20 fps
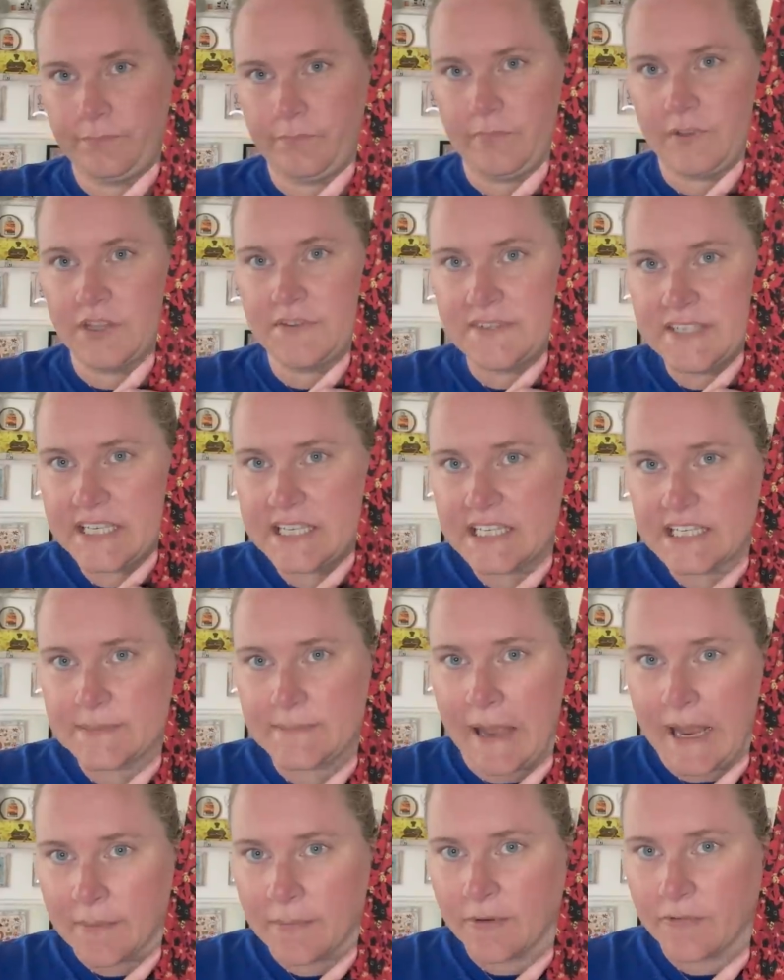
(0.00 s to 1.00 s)
I've seen this
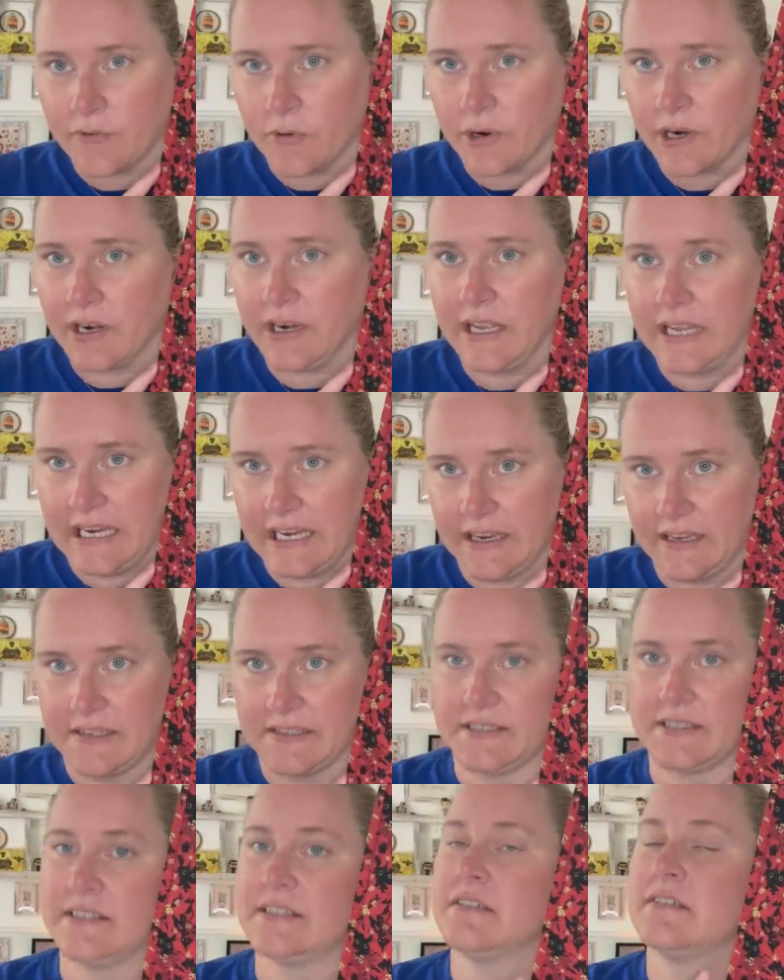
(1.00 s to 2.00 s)
bag before. It
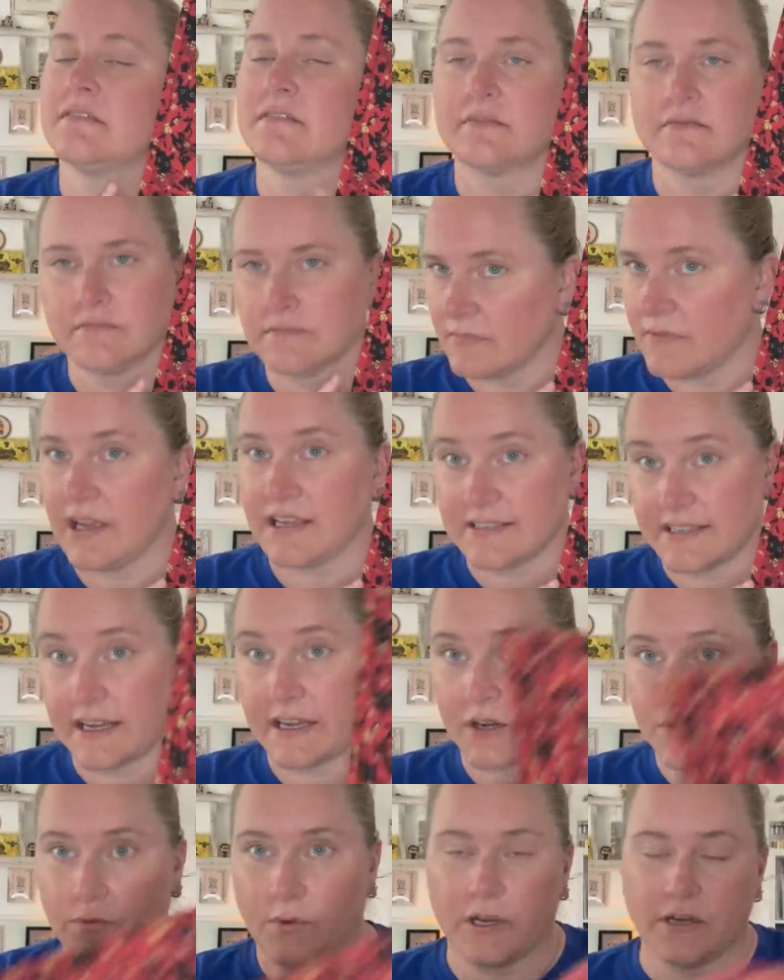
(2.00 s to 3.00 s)
is a
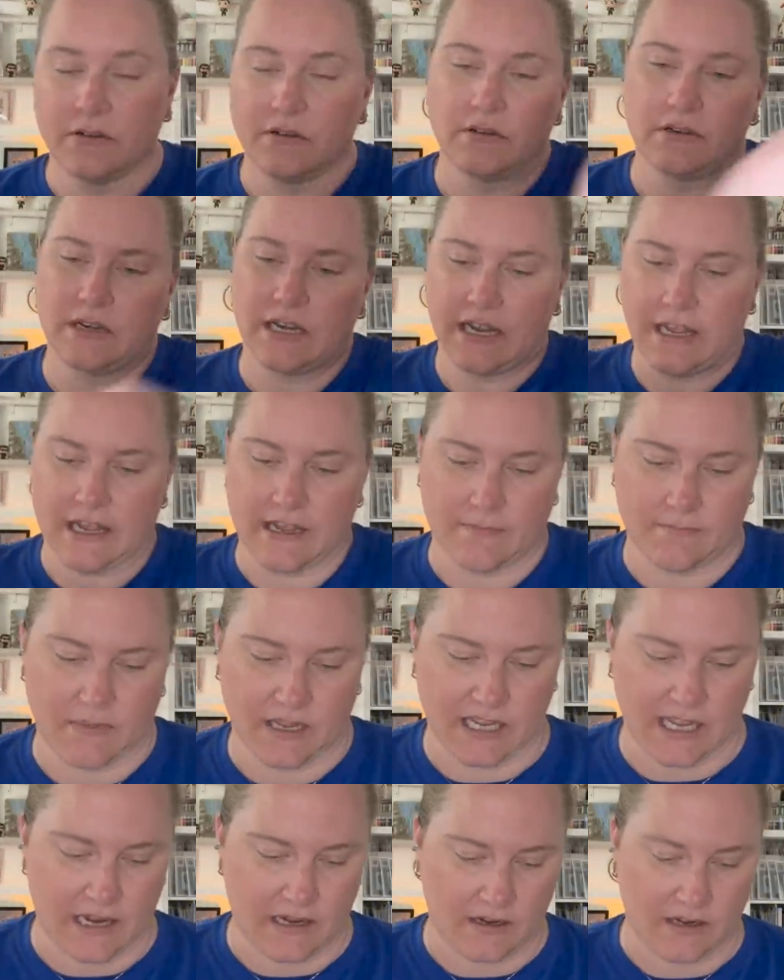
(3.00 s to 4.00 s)
second one.
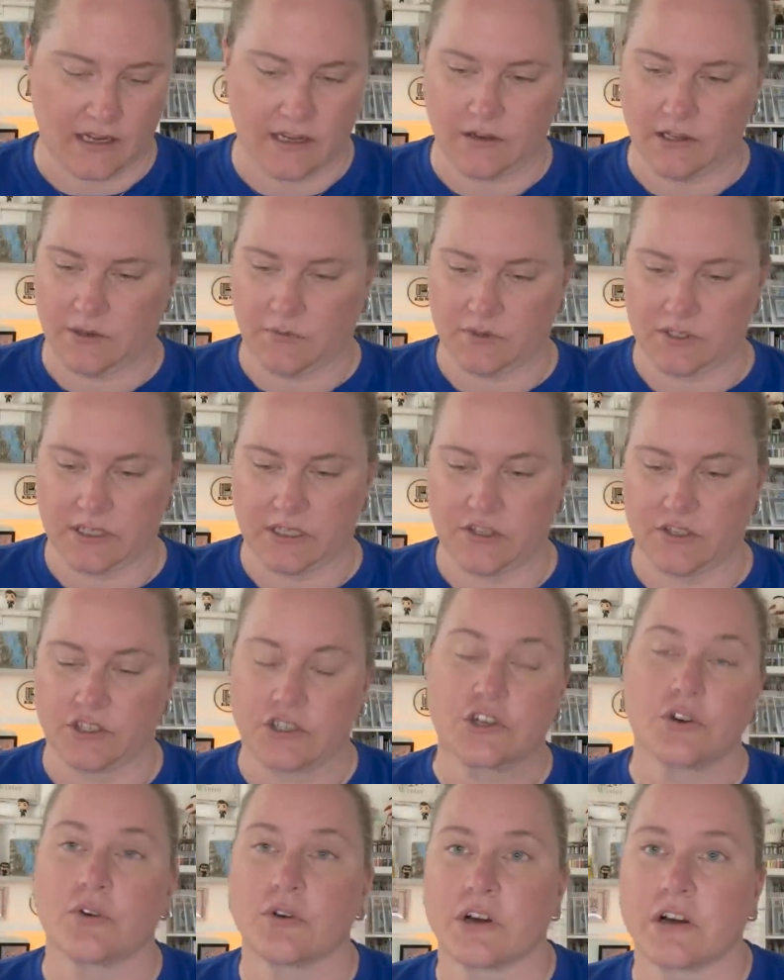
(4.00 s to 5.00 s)
Again, it was in the
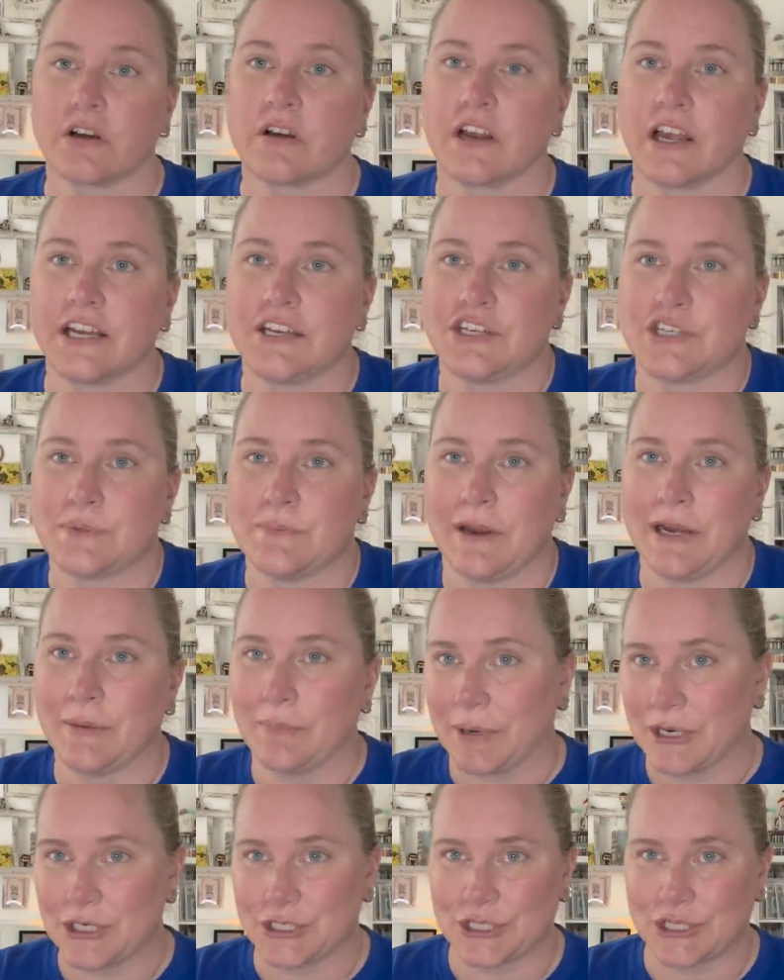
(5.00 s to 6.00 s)
store. I just made a
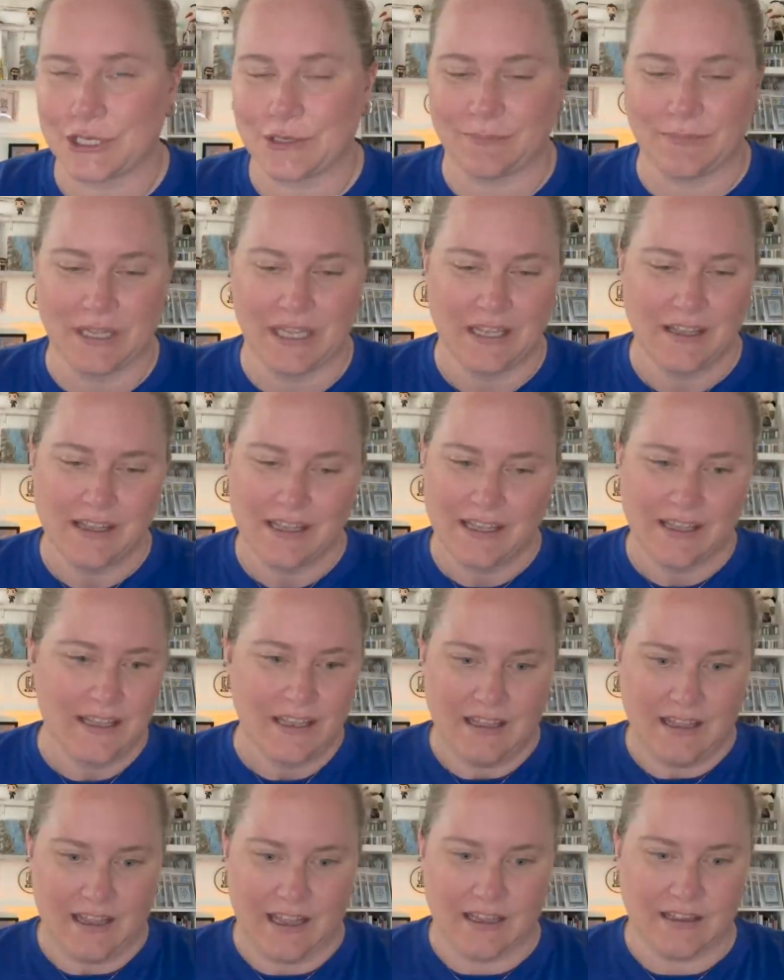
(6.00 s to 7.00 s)
bunch of them
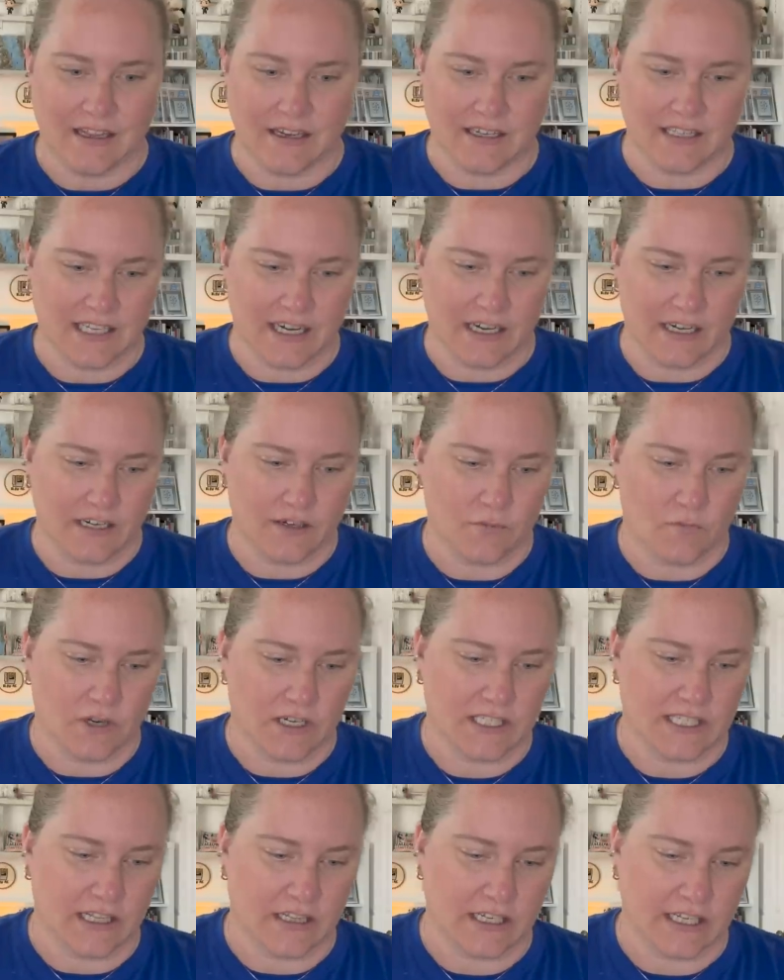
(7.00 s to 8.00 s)
and then decided I didn't want
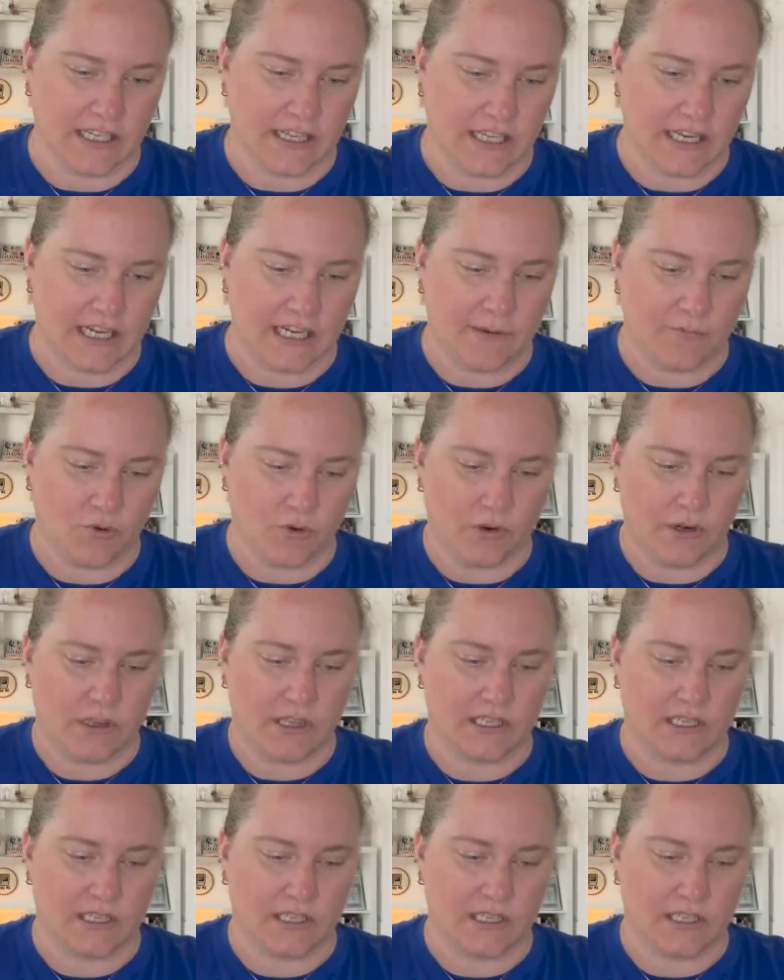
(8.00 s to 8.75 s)
to sell anything anymore.